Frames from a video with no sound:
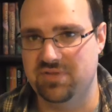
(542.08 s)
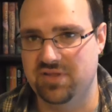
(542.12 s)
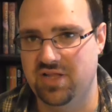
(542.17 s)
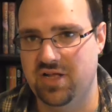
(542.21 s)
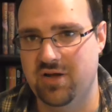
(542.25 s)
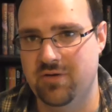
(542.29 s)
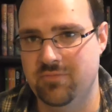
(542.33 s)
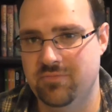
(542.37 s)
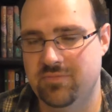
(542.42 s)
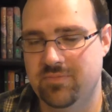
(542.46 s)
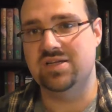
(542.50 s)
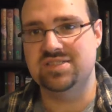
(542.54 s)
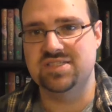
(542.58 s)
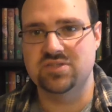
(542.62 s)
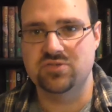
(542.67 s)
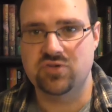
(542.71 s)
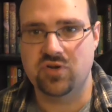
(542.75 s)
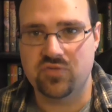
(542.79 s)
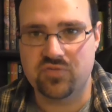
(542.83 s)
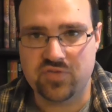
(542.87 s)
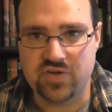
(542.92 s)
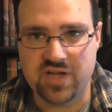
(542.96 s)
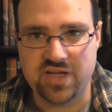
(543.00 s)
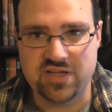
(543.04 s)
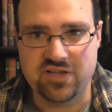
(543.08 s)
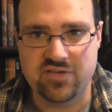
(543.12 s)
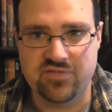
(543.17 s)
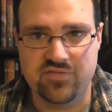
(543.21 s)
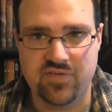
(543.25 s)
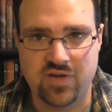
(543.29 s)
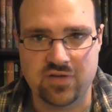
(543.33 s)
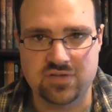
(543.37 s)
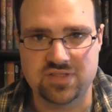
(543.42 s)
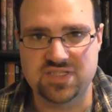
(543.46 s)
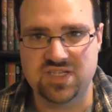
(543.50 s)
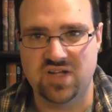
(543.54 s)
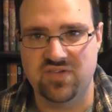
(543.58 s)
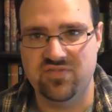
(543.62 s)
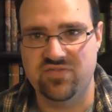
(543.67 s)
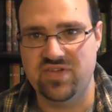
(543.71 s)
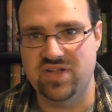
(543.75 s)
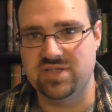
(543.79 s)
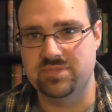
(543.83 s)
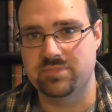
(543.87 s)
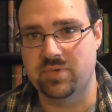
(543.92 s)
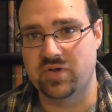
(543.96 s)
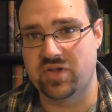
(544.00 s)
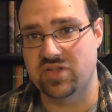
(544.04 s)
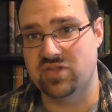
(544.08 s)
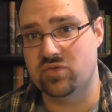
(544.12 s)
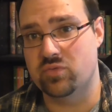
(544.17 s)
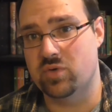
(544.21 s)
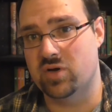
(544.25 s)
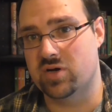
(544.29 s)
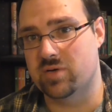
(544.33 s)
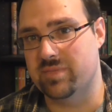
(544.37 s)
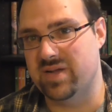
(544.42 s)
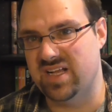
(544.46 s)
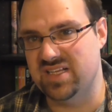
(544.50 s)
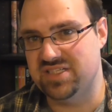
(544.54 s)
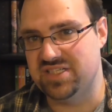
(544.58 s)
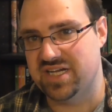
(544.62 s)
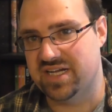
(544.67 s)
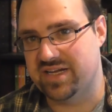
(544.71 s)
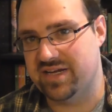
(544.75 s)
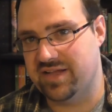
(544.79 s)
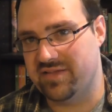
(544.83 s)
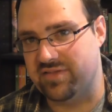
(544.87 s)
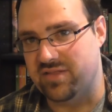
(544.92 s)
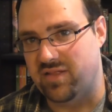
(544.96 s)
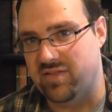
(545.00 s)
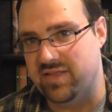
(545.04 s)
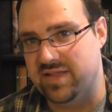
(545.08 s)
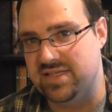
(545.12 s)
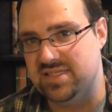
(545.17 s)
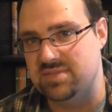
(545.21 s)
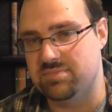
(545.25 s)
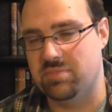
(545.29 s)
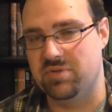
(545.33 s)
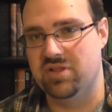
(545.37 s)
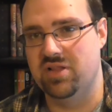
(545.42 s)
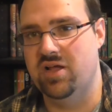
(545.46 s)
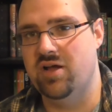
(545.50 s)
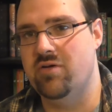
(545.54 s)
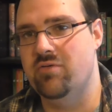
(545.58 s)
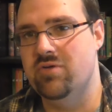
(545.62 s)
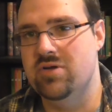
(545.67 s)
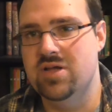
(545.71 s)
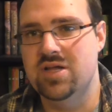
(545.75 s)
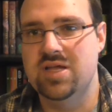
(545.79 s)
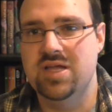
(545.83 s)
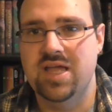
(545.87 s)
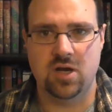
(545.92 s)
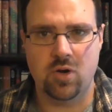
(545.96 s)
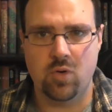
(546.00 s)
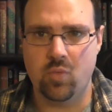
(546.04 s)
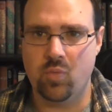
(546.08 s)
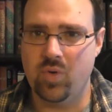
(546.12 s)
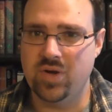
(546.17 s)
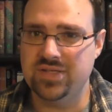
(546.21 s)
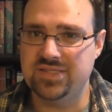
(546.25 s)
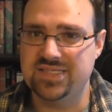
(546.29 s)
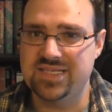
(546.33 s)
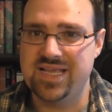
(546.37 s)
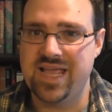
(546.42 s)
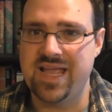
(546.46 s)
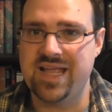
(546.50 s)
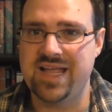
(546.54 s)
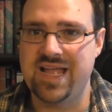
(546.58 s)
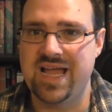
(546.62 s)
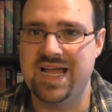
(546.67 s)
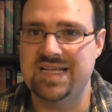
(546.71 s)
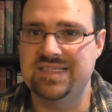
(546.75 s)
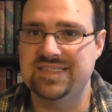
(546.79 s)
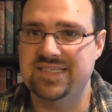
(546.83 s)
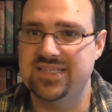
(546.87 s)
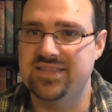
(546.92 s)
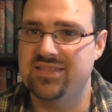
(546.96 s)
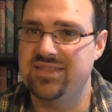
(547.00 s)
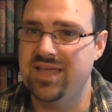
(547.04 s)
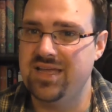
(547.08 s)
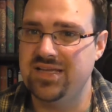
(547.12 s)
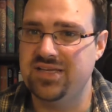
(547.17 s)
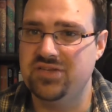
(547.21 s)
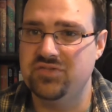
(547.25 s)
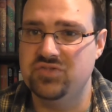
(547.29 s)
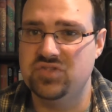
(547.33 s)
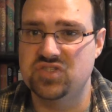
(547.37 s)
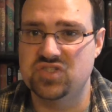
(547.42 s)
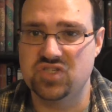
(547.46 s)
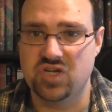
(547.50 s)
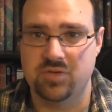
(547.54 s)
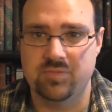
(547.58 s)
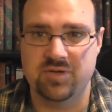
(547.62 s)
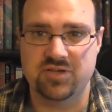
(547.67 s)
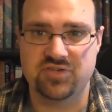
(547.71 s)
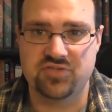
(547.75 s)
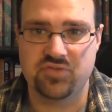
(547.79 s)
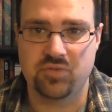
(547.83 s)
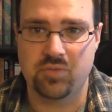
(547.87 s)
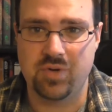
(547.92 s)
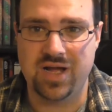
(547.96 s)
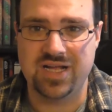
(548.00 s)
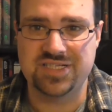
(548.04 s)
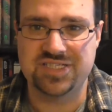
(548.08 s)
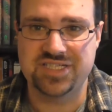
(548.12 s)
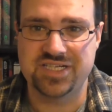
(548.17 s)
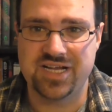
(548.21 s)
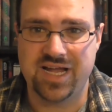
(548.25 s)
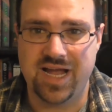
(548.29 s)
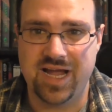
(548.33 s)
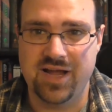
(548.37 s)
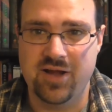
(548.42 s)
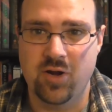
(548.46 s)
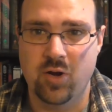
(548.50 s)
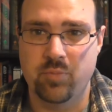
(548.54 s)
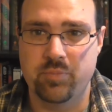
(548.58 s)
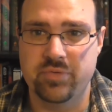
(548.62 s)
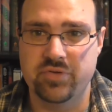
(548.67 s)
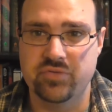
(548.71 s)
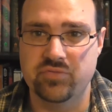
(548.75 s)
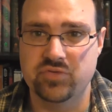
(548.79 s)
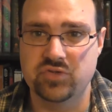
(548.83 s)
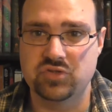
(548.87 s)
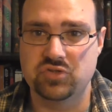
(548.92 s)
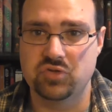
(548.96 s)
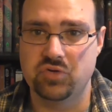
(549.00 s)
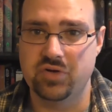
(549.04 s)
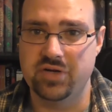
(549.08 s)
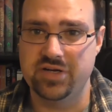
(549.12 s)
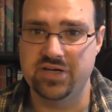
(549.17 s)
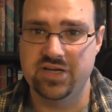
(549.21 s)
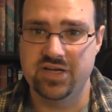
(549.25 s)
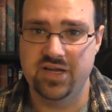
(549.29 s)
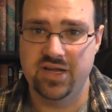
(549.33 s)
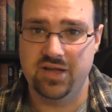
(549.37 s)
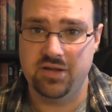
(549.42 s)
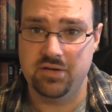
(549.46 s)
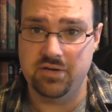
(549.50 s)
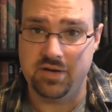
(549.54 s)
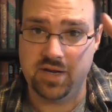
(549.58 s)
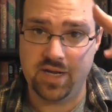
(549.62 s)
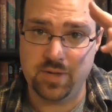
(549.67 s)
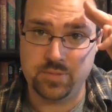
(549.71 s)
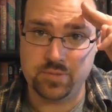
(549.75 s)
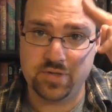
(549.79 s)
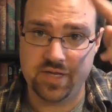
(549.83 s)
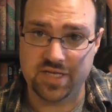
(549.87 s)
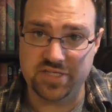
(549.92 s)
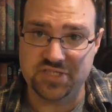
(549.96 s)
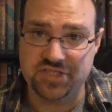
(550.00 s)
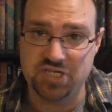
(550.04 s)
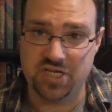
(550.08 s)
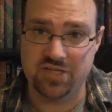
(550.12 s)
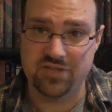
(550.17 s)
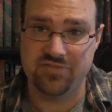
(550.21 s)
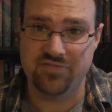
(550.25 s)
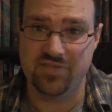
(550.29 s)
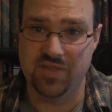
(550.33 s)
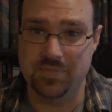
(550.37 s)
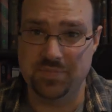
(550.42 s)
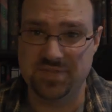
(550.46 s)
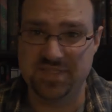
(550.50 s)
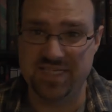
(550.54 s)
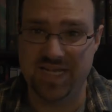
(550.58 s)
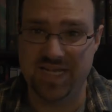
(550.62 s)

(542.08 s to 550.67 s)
below. Also, don't forget you follow us on Facebook and Twitter by checking out the links below. So once again, guys, thank you so much for watching. I hope you enjoyed, and I will catch you on the flip